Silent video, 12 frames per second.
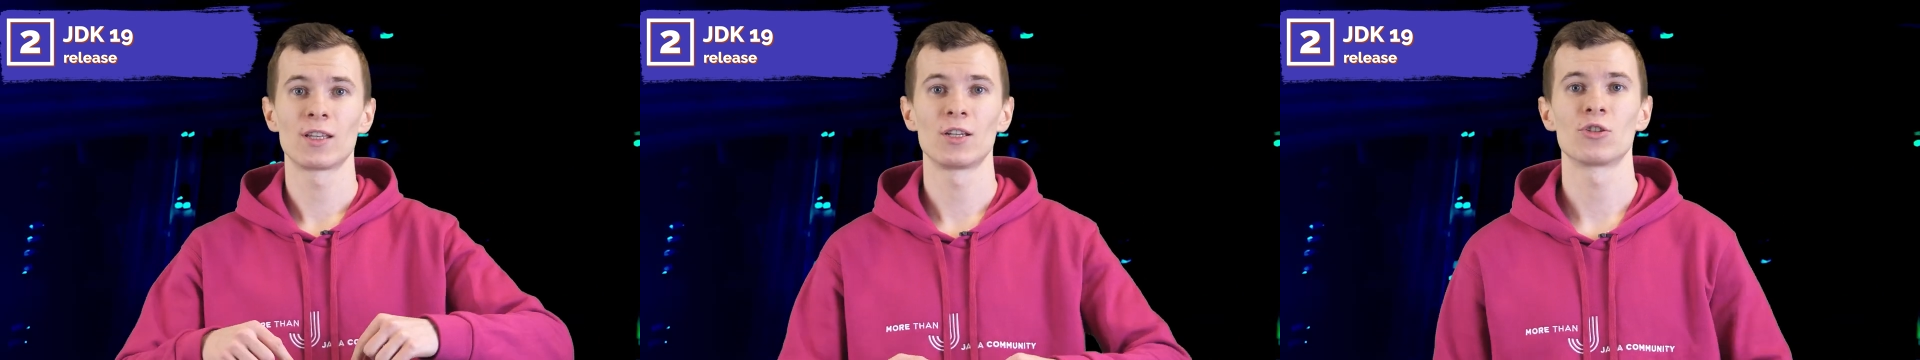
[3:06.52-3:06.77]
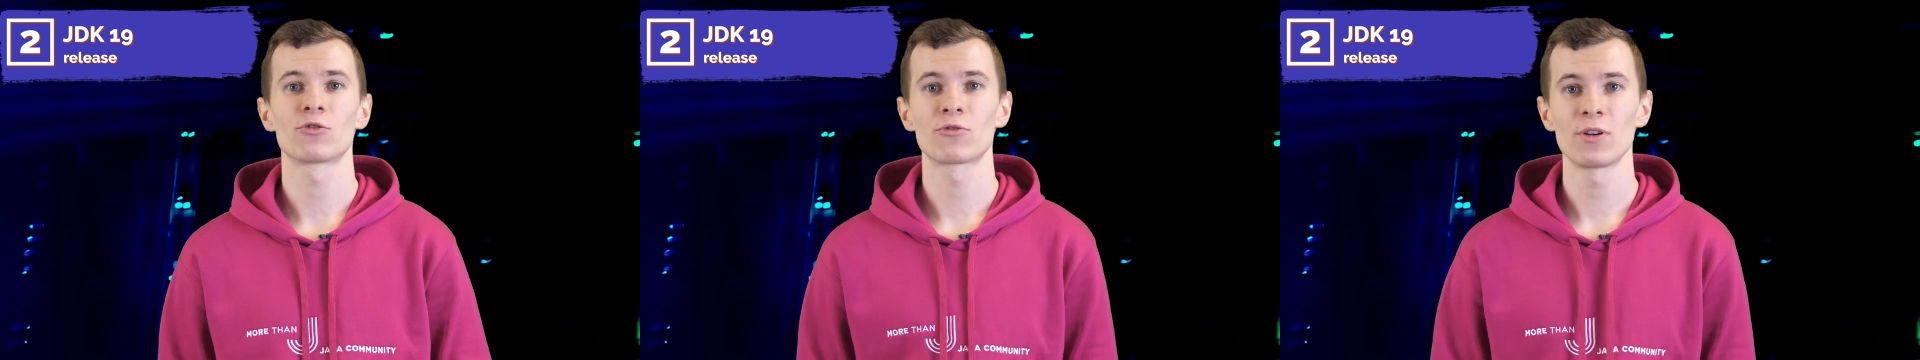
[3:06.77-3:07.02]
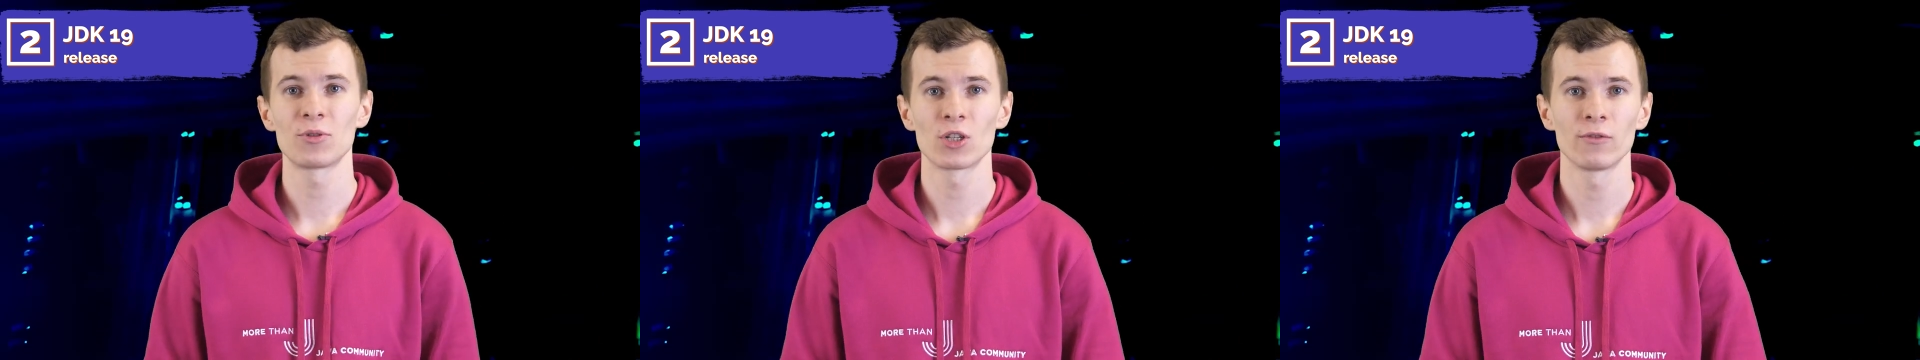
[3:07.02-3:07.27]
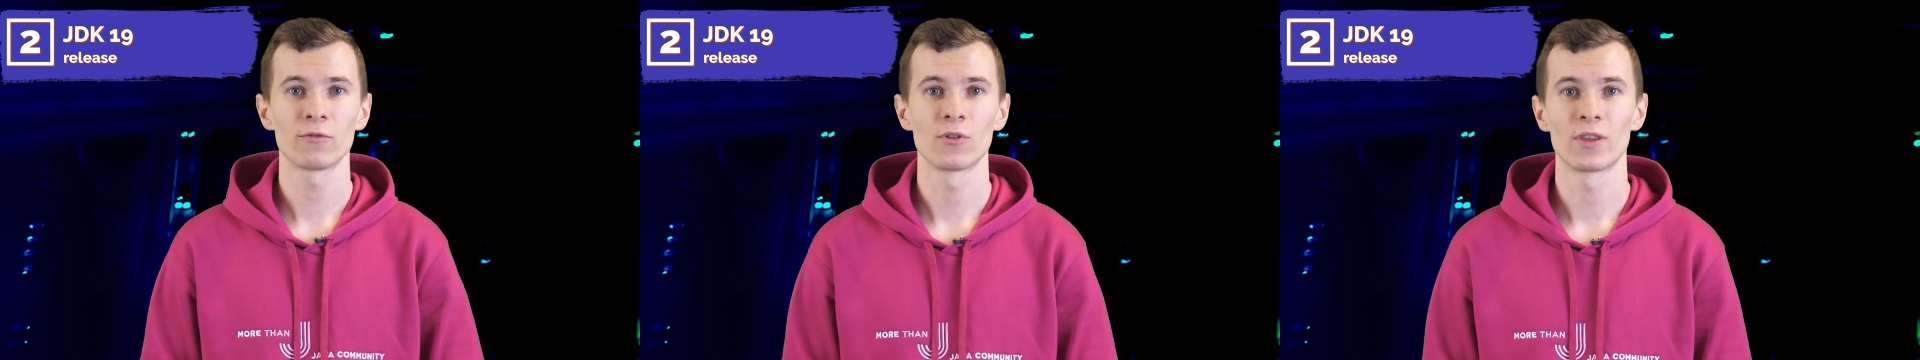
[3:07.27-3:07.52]
the
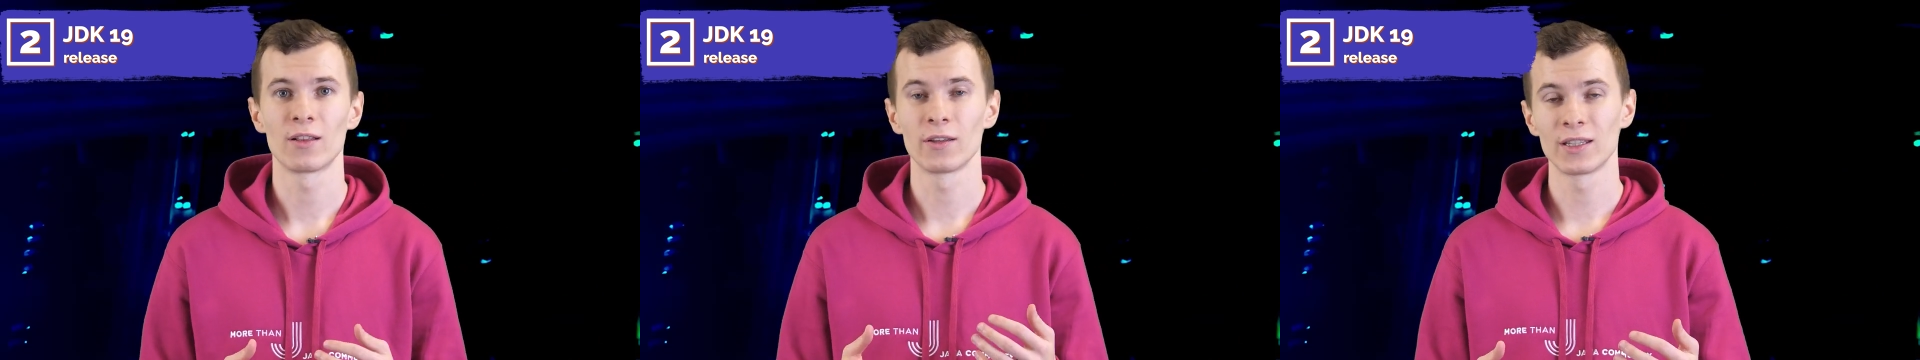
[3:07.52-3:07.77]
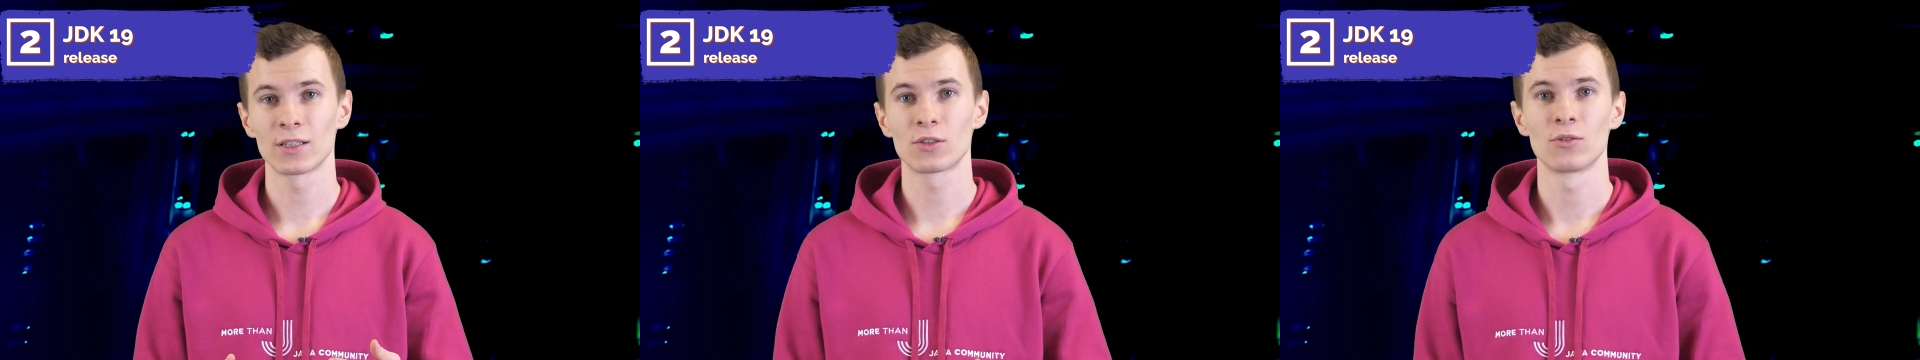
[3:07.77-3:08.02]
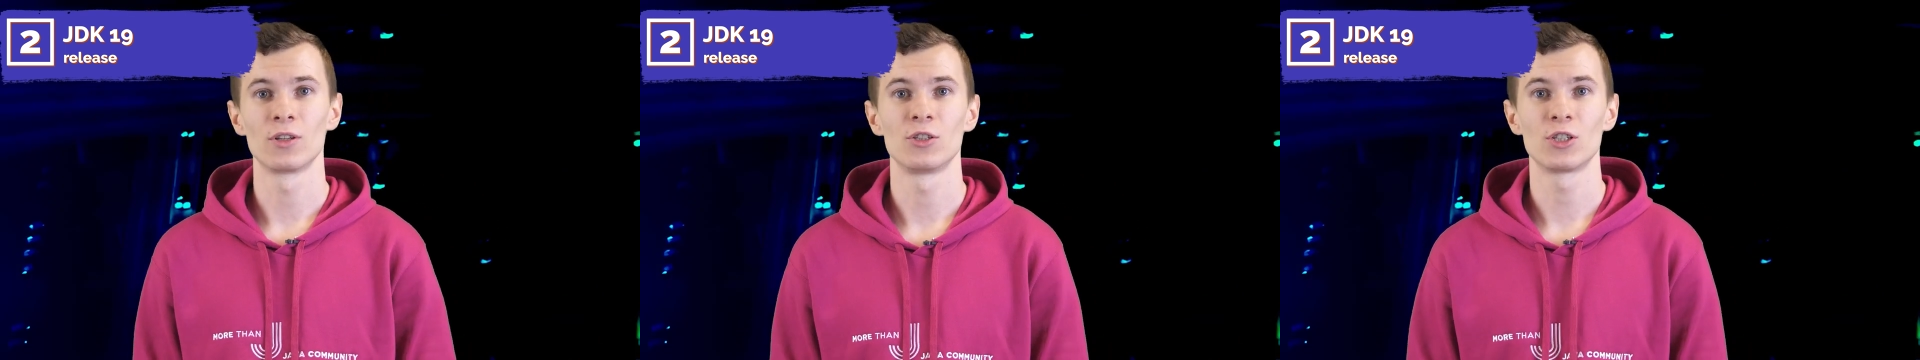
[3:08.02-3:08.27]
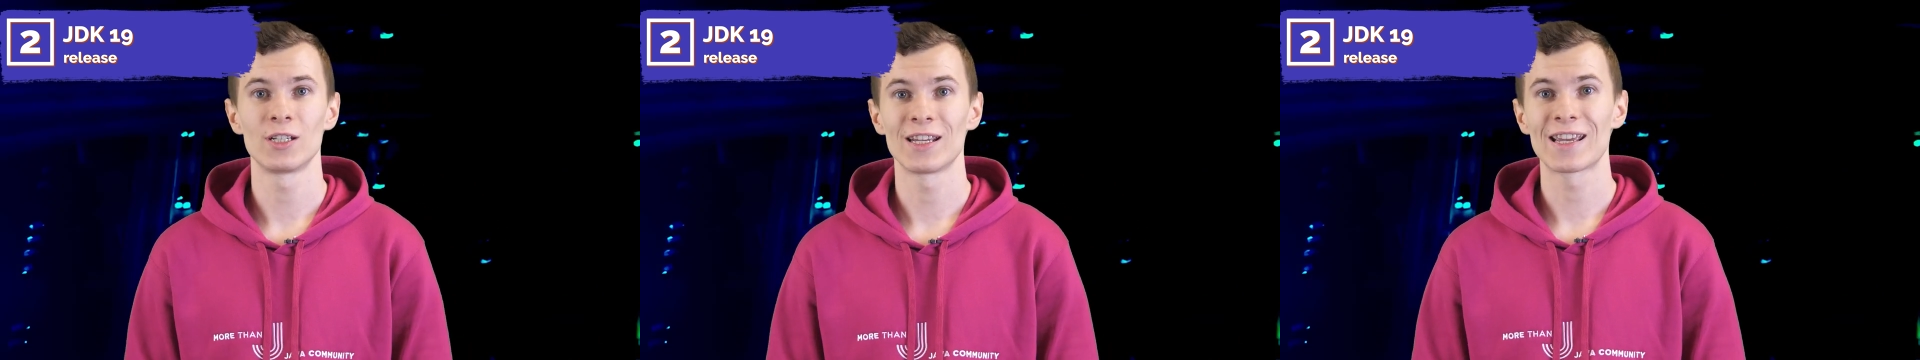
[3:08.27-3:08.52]
description for the link to the
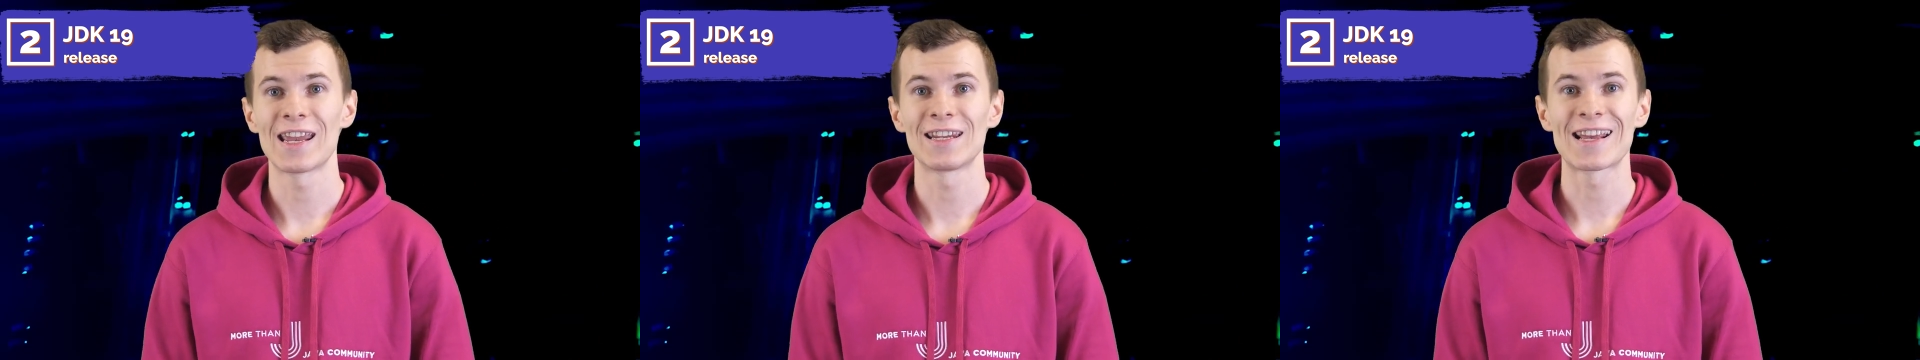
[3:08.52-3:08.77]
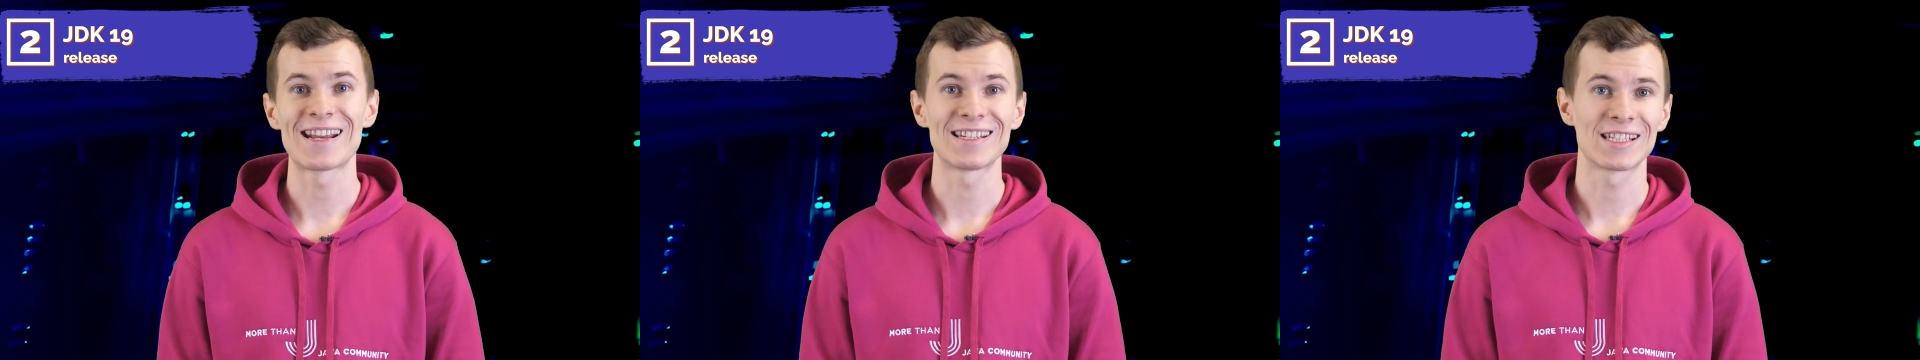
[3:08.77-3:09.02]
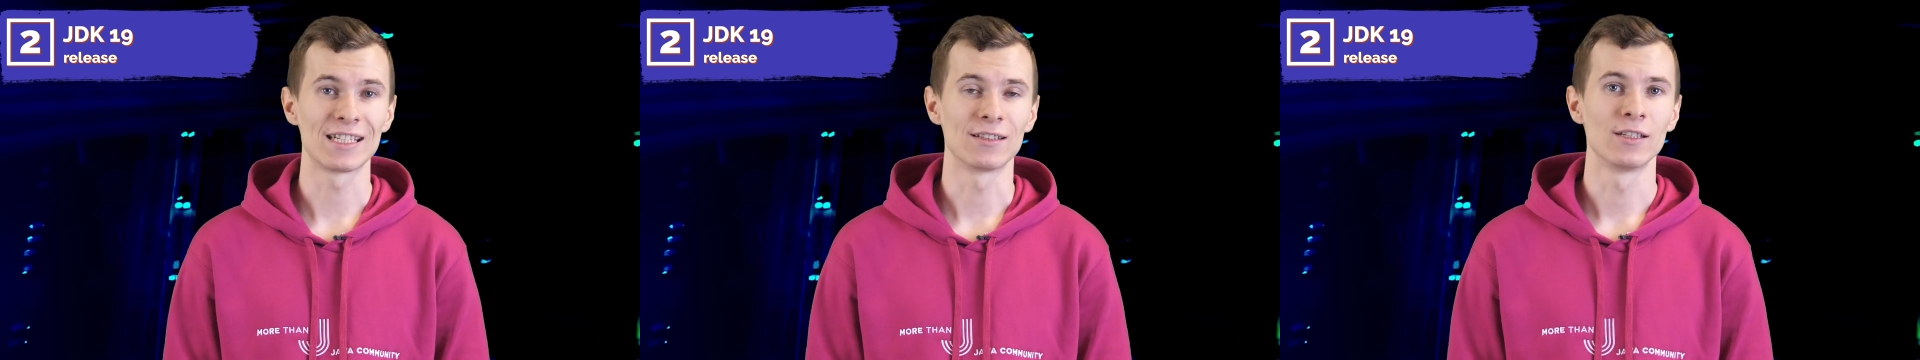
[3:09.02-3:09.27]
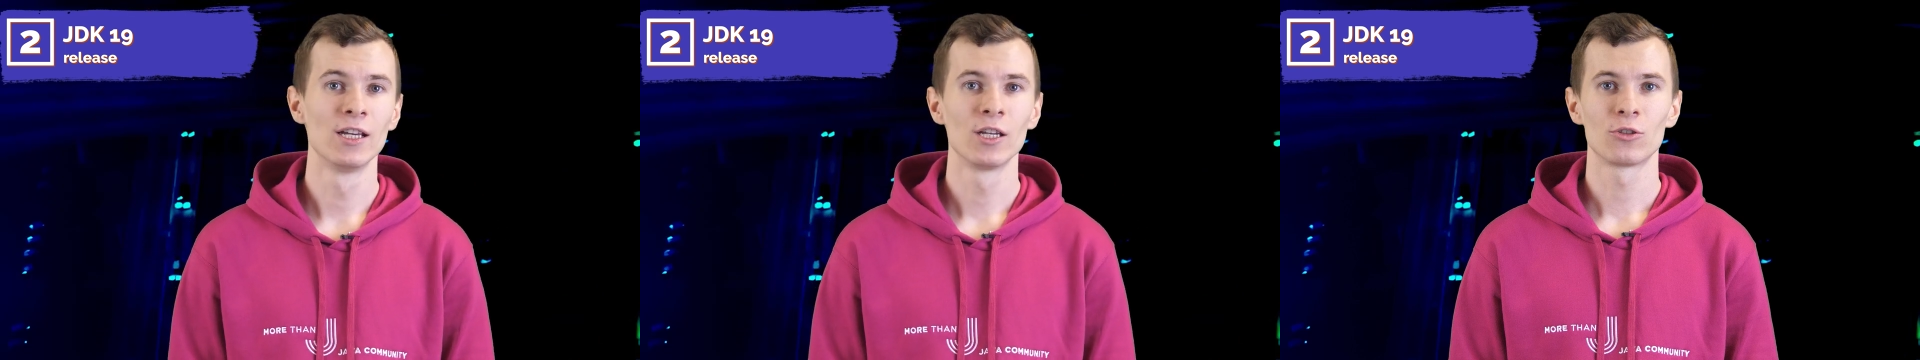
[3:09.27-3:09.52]
JDK 19